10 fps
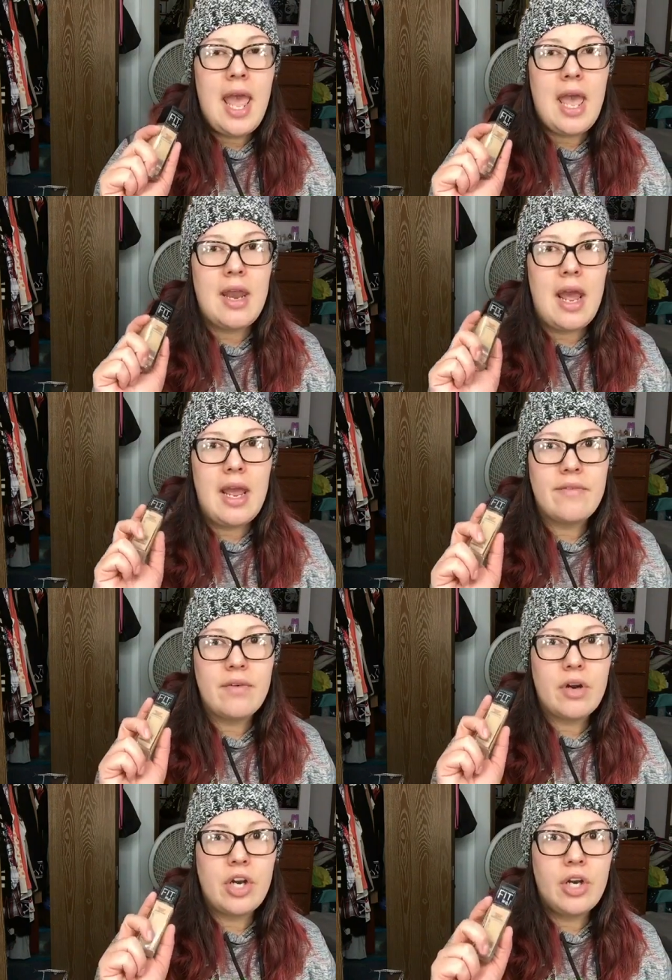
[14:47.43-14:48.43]
And I have
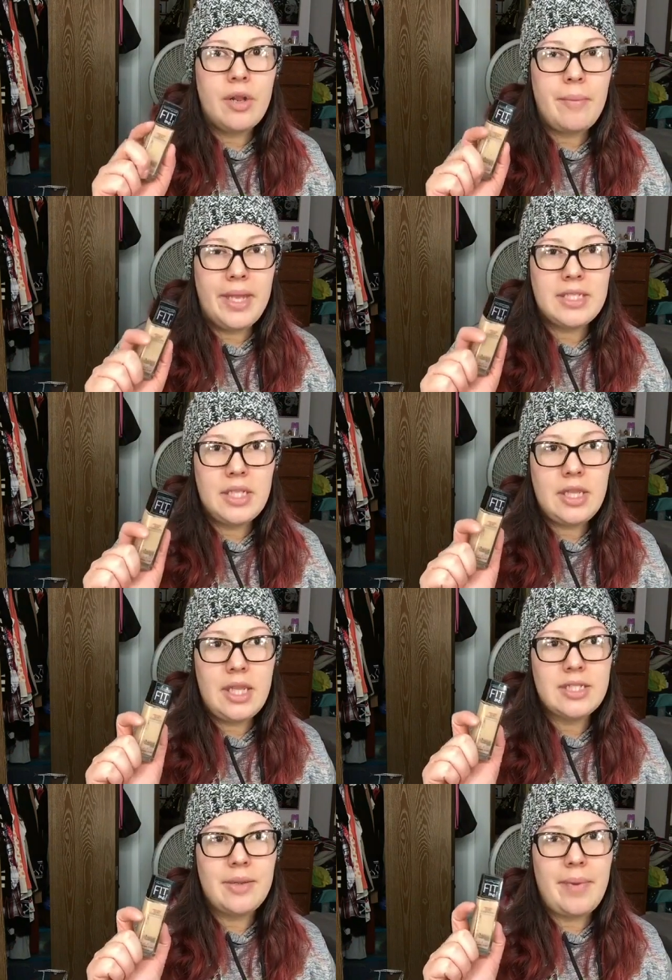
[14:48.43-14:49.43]
heard amazing
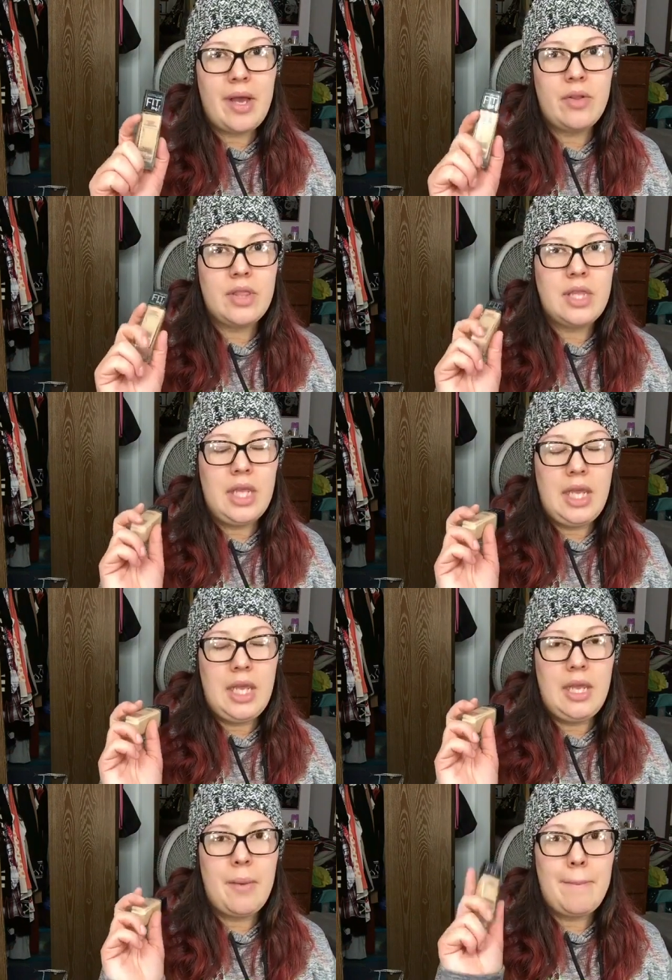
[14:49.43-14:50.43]
things about
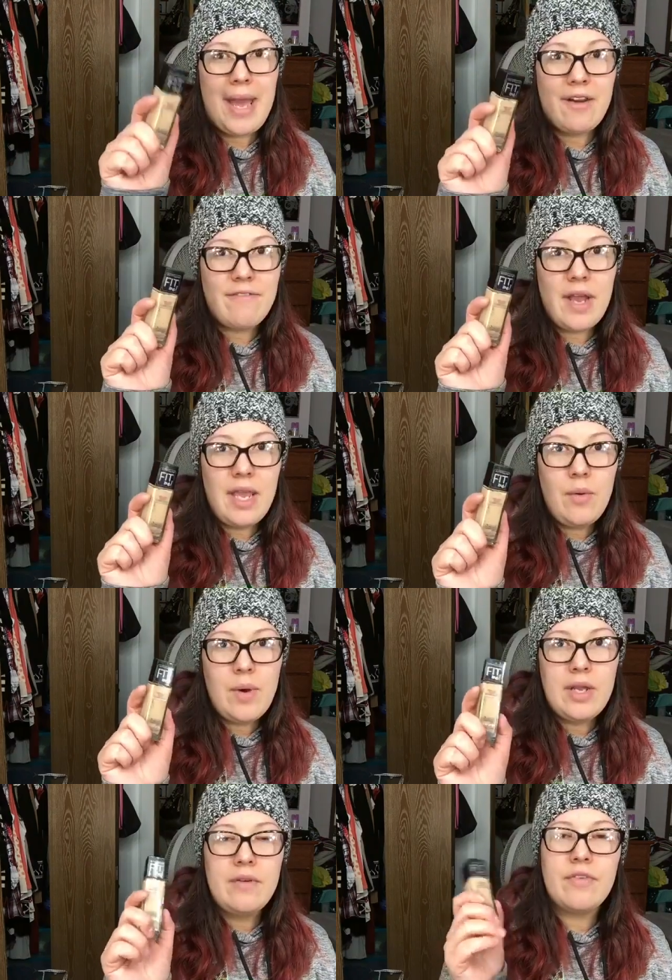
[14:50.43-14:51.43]
the mattifying
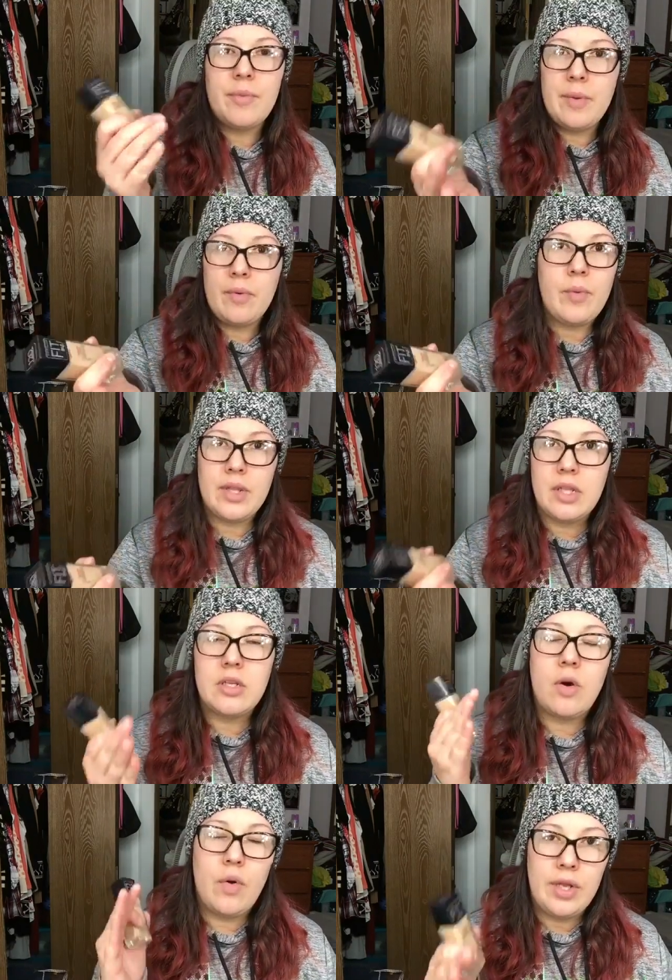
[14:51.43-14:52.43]
one for people with
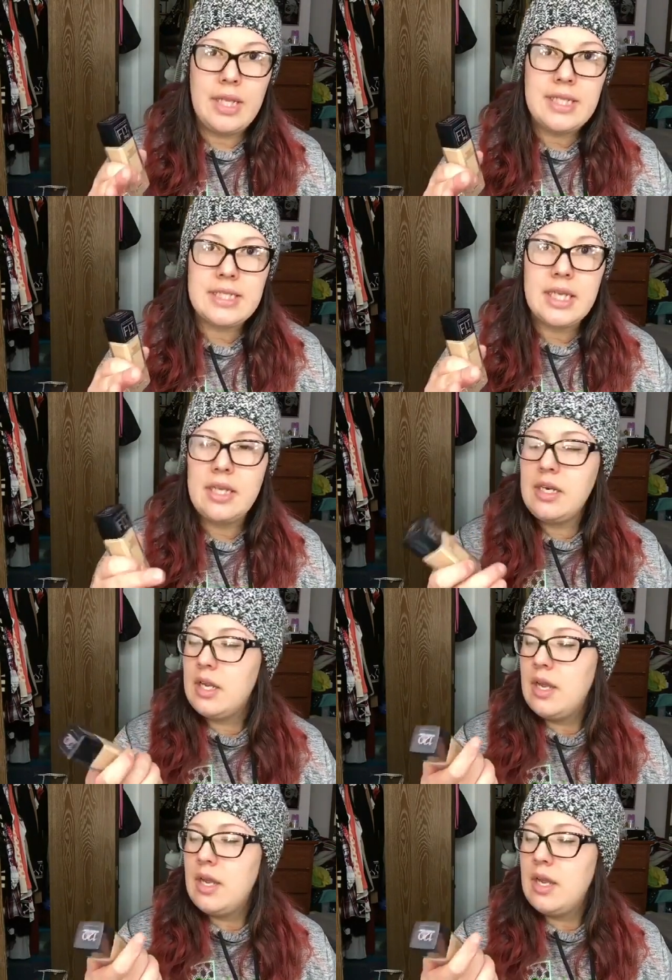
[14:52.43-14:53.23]
oily skin.